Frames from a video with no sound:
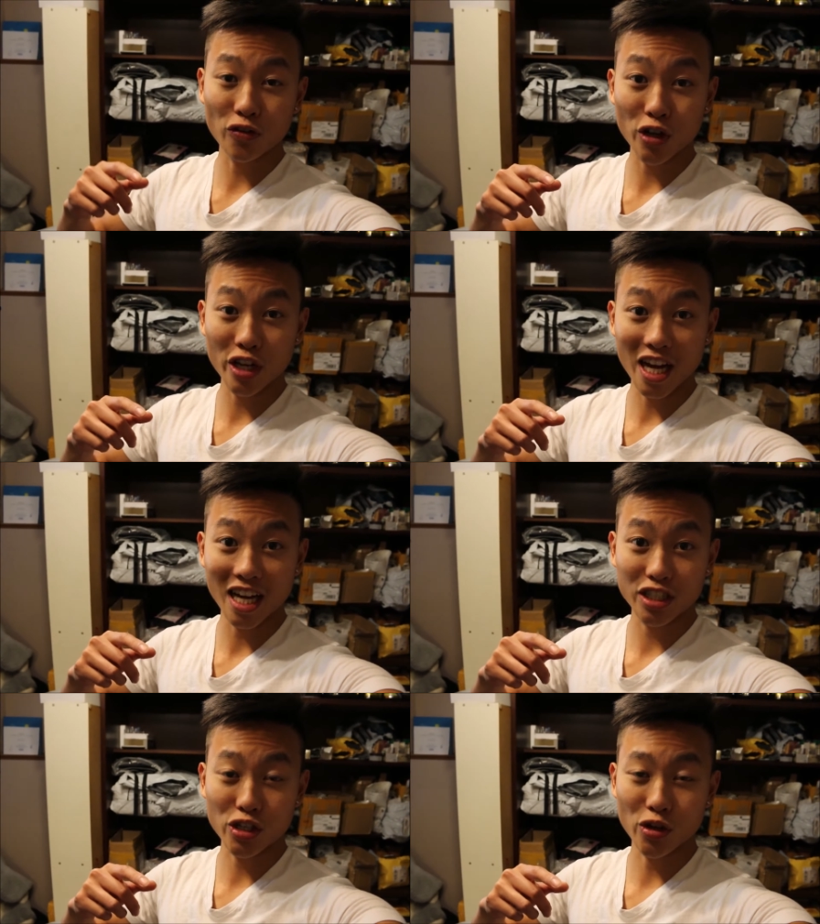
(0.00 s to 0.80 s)
for you
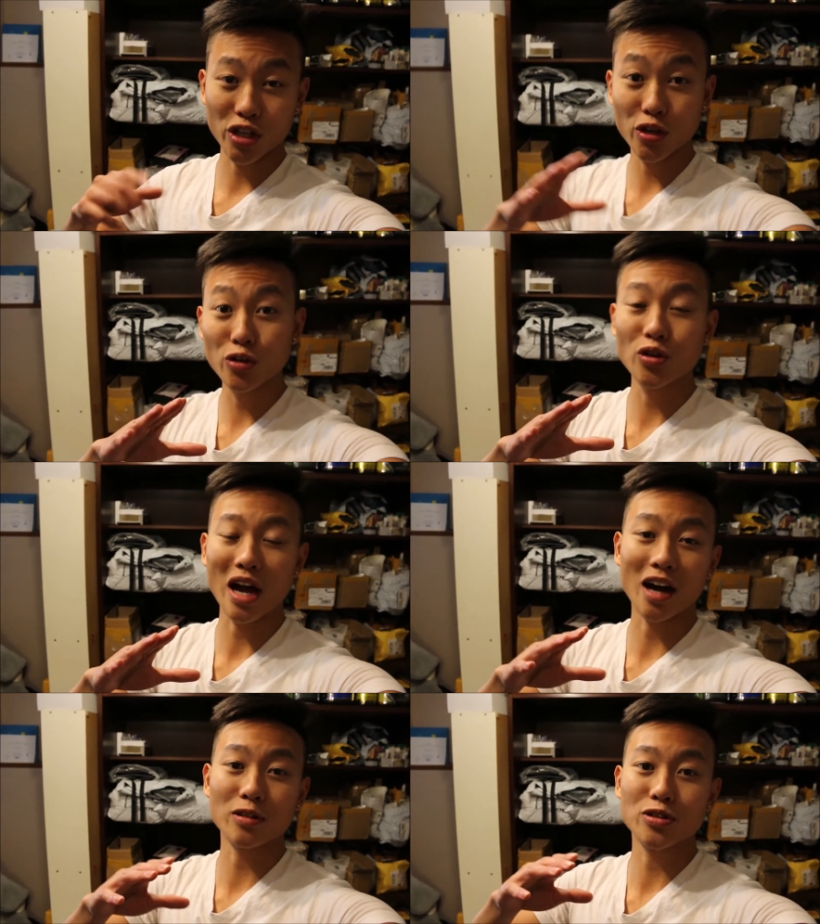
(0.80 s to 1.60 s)
guys showing you
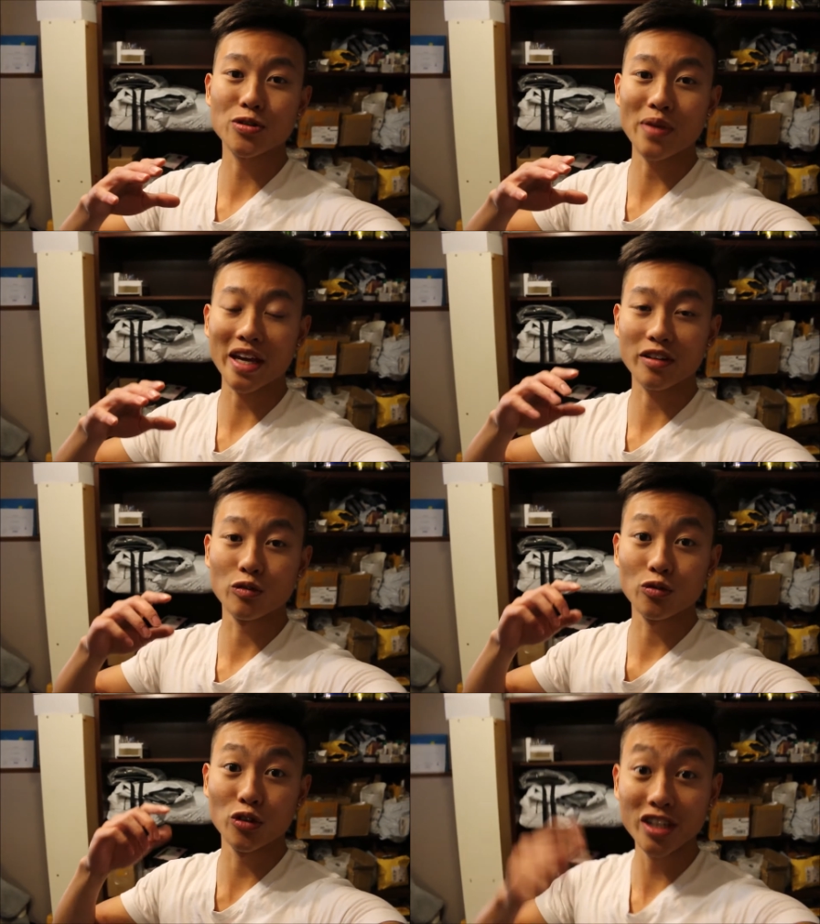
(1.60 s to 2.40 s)
how to make
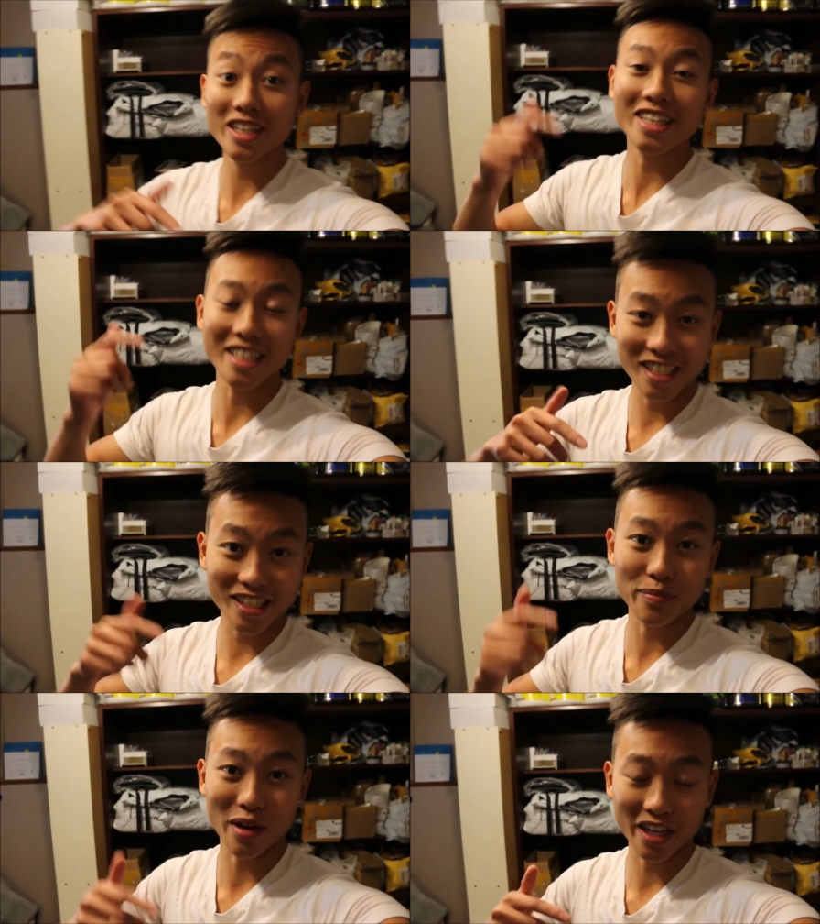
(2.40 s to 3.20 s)
really
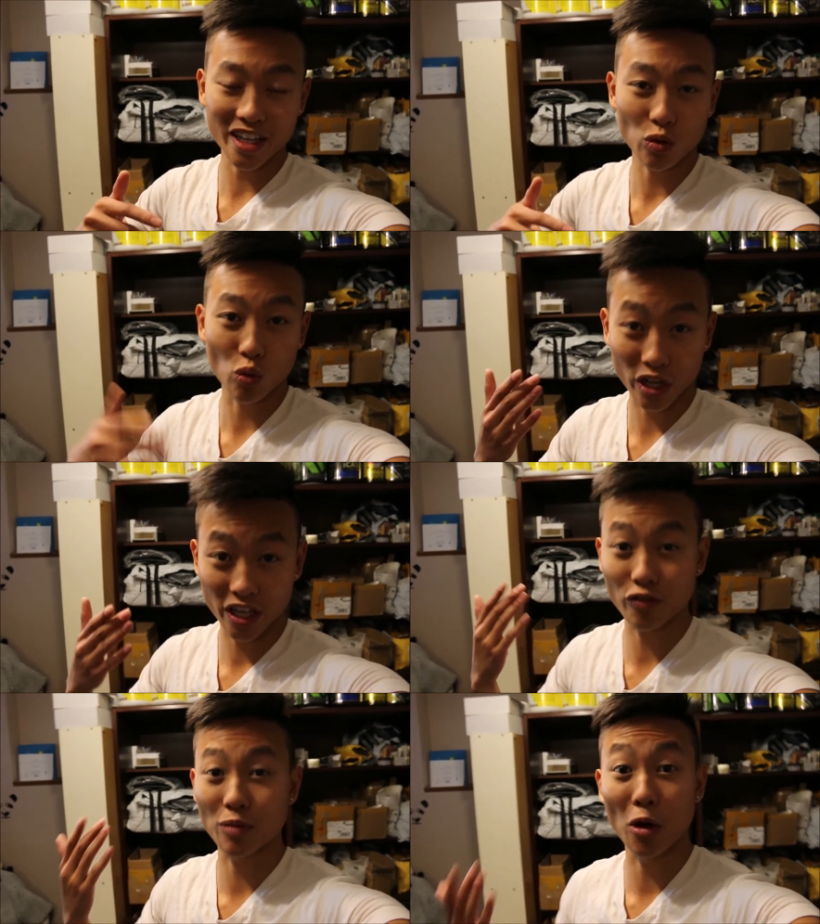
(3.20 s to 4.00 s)
easy money working
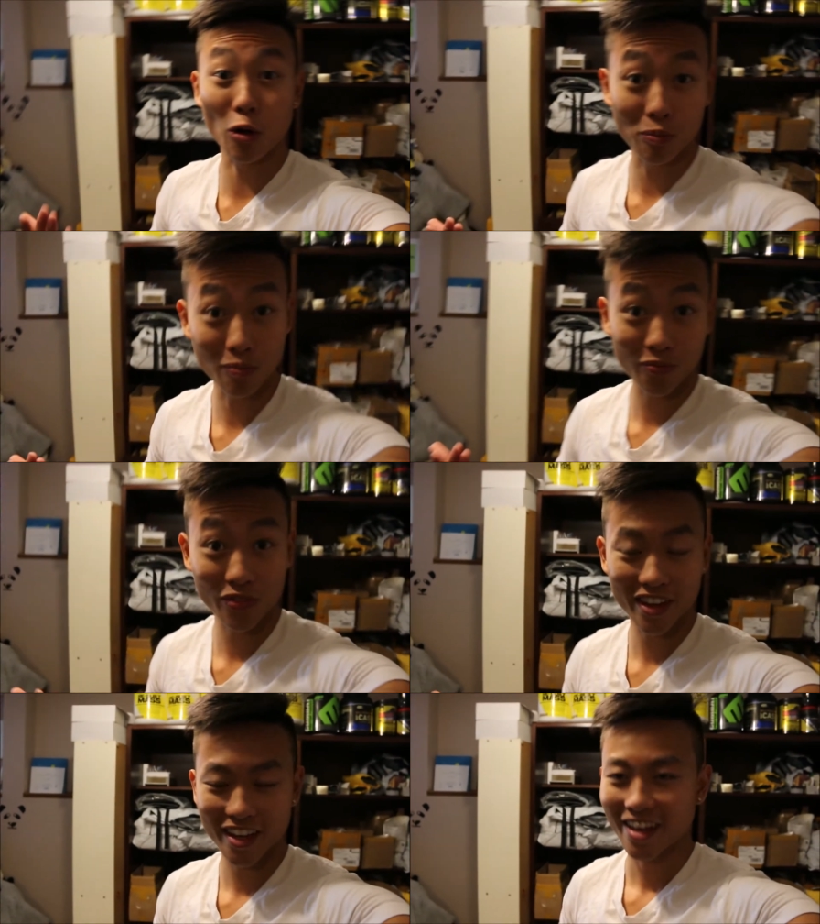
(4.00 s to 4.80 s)
from home.
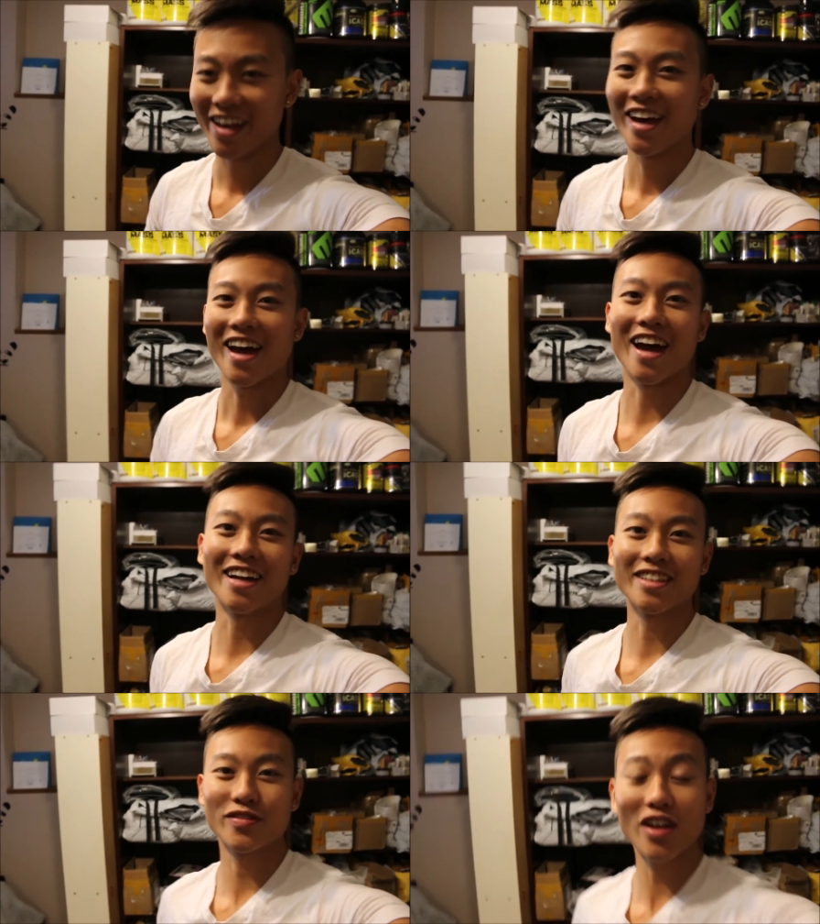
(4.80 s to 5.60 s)
And
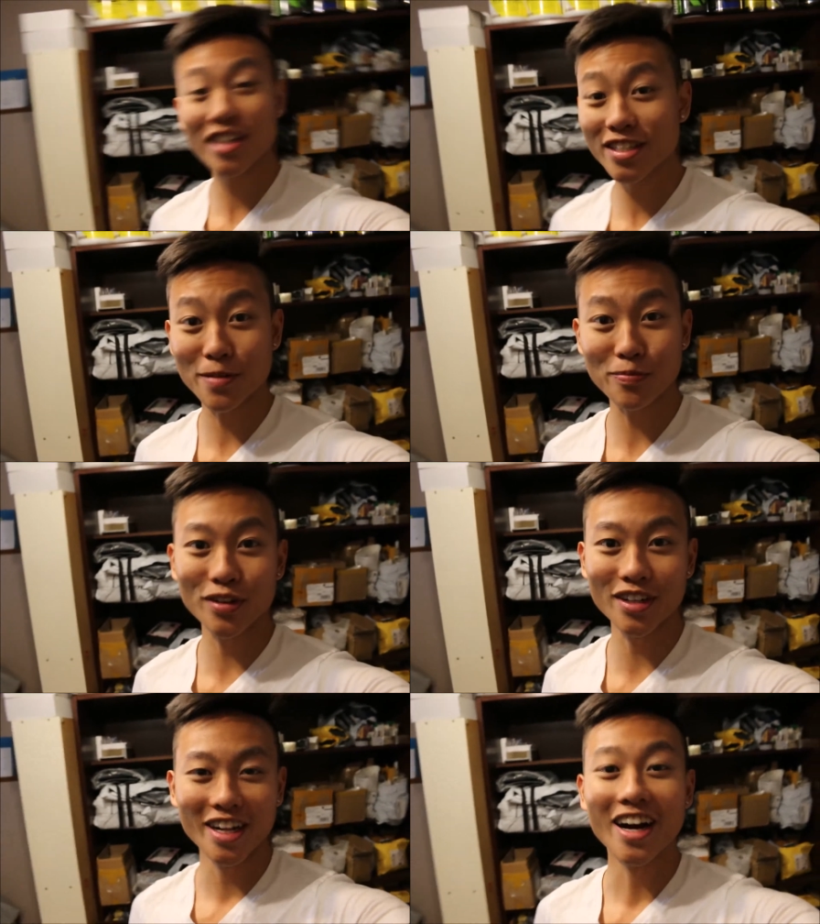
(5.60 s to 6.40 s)
it's very
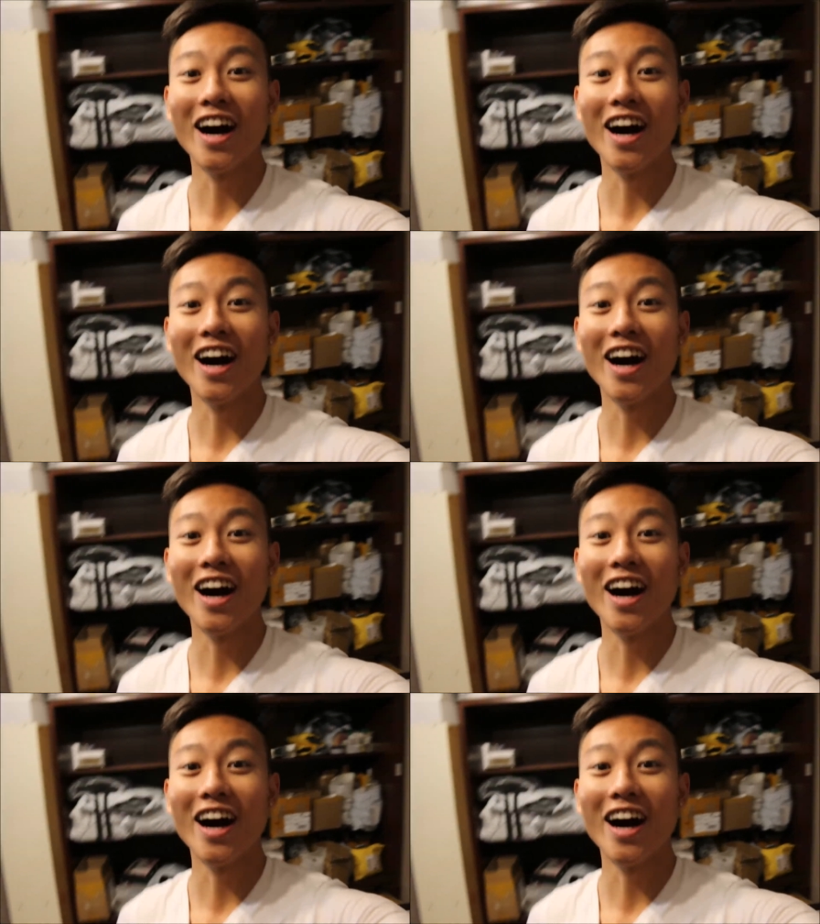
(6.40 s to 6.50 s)
simple.